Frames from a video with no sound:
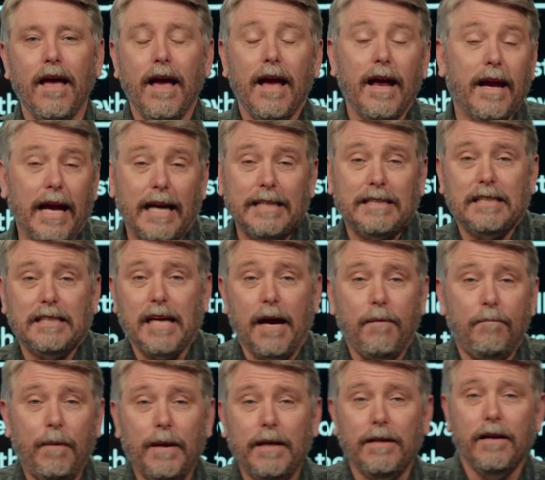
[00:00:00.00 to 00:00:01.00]
And guys, as
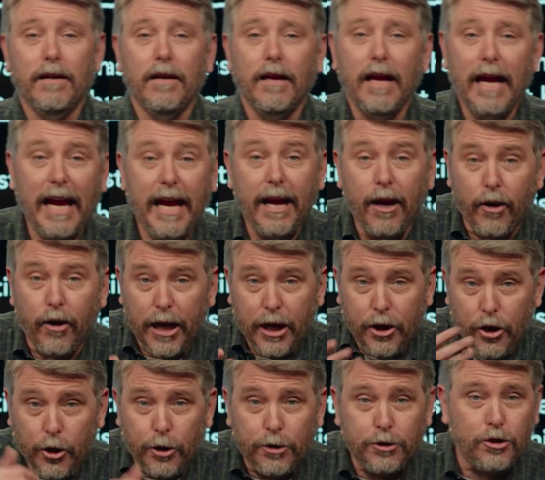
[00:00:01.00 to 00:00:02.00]
I've been
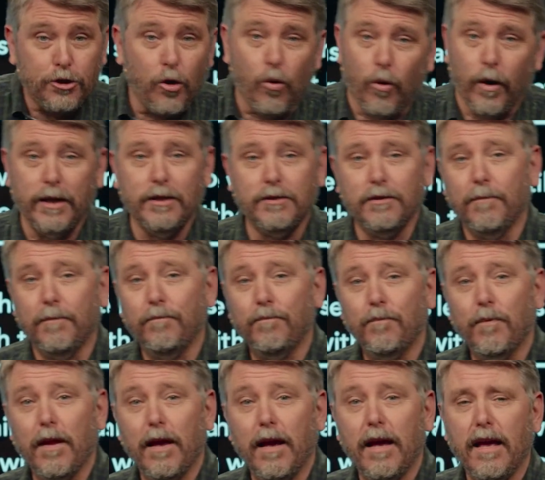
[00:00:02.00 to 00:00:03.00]
hearing your stories,
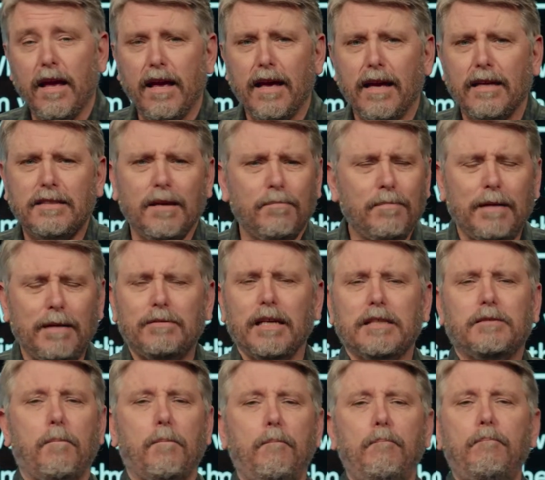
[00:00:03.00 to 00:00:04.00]
and sometimes
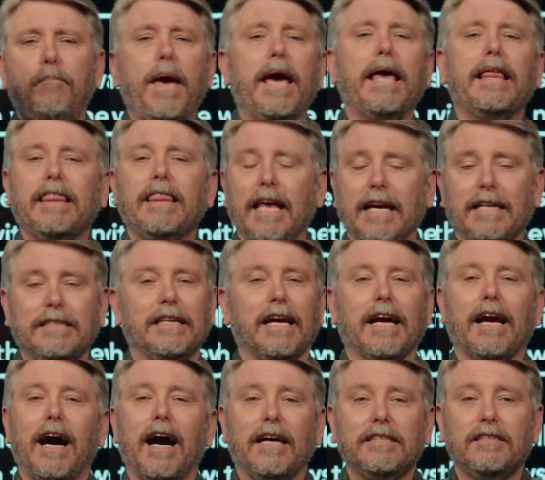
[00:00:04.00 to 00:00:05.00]
it's big things
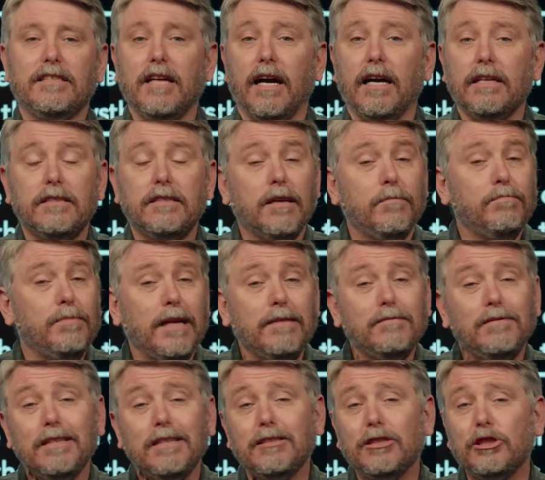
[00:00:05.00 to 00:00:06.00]
that God's done,
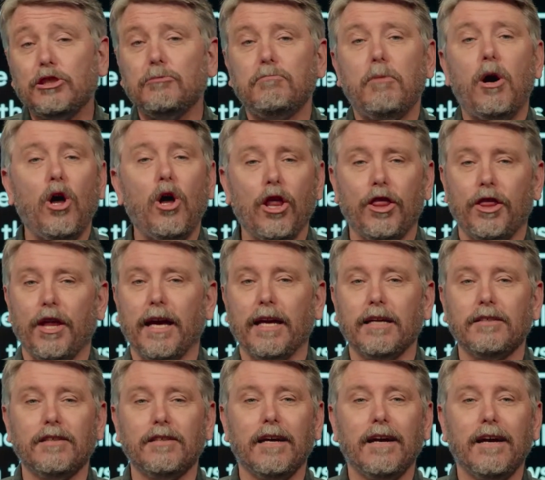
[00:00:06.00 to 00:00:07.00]
sometimes it's small
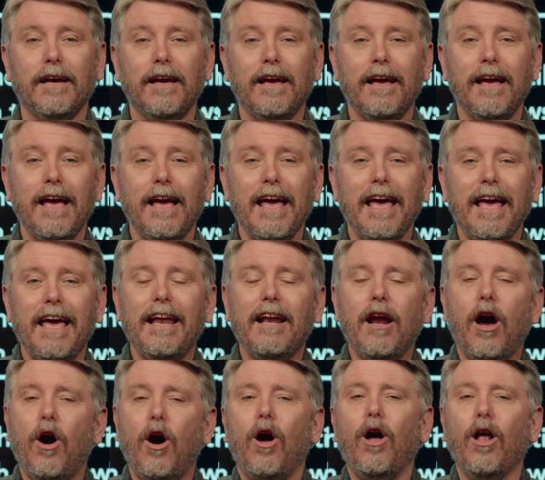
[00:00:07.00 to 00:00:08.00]
things.
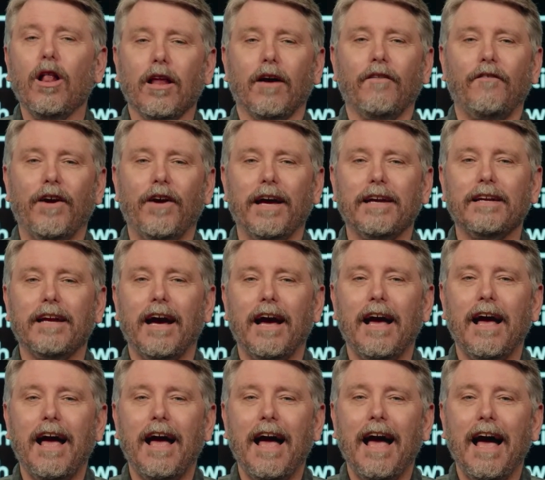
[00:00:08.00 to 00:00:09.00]
In all of it,
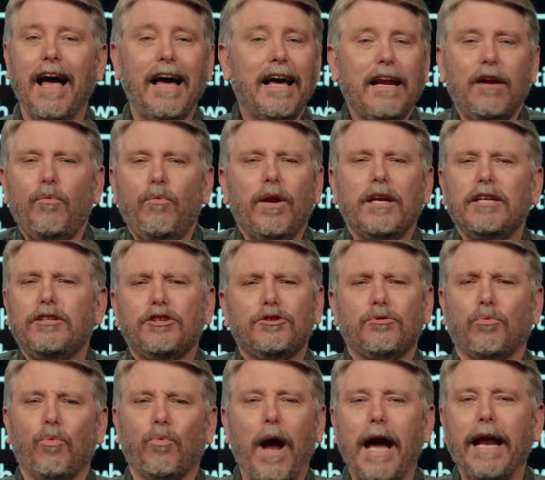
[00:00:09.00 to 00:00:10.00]
I don't want to
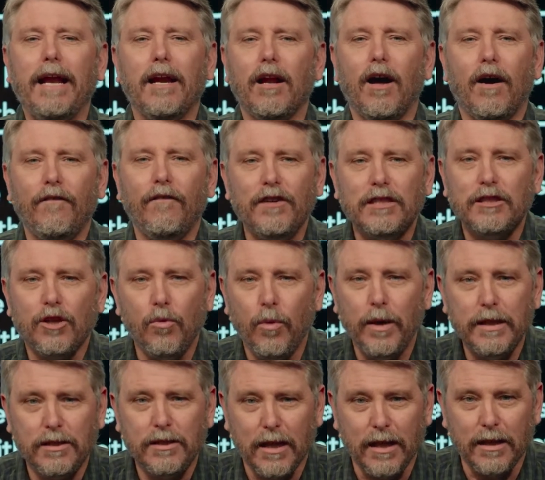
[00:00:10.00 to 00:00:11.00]
just write it off as
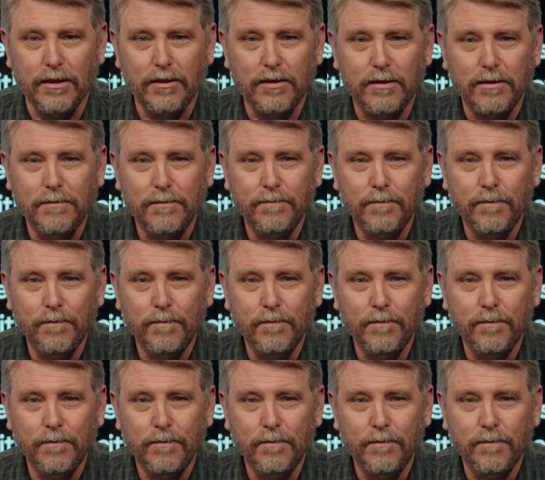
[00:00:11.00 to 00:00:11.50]
coincidence.